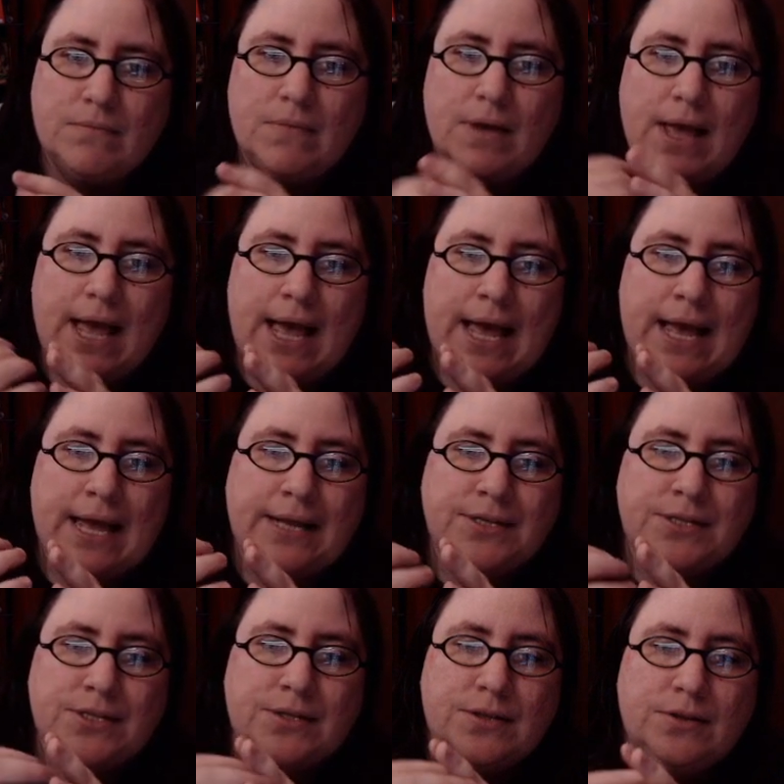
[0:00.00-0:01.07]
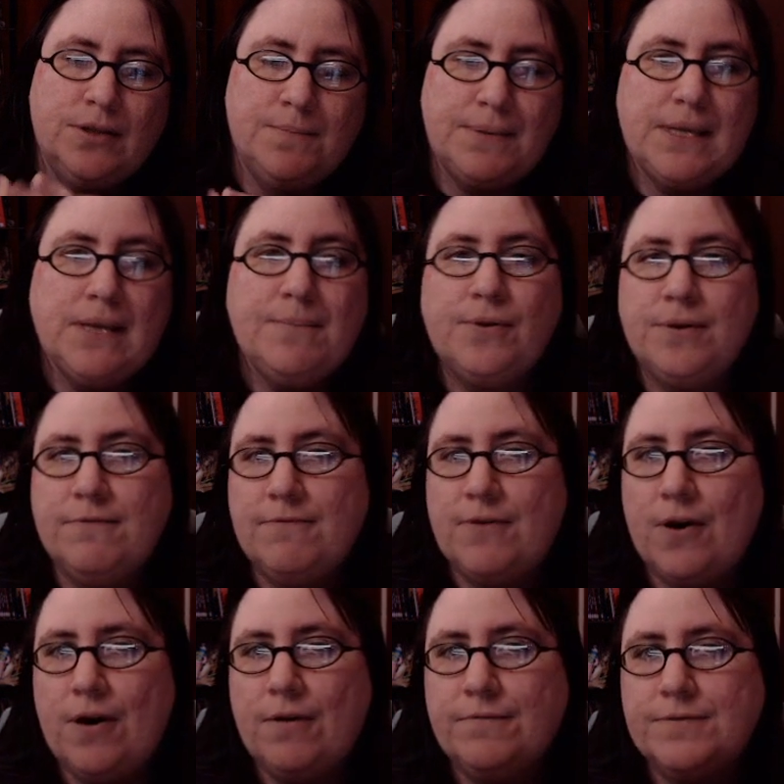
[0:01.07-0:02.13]
and the people
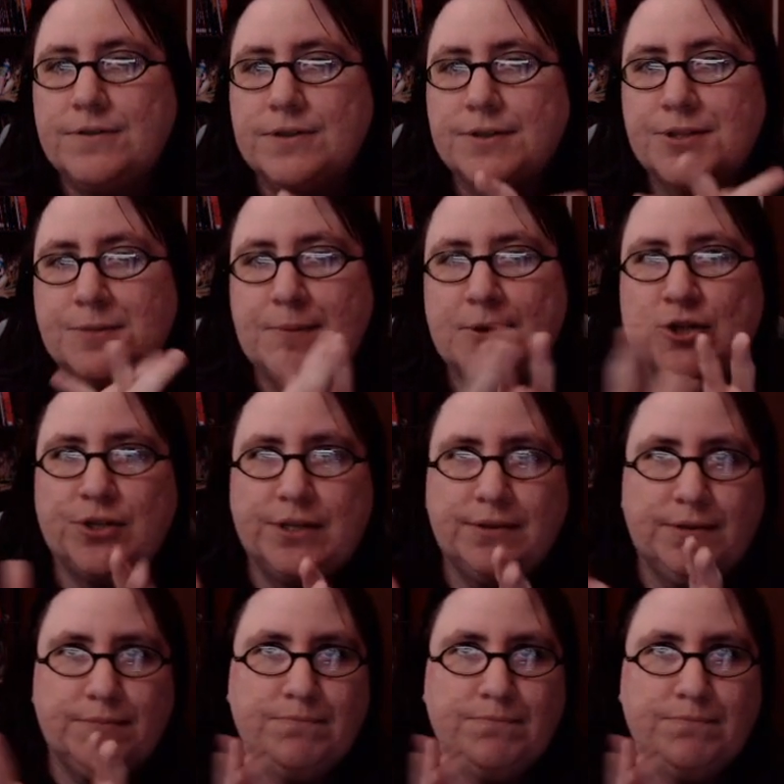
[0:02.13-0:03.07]
involved, especially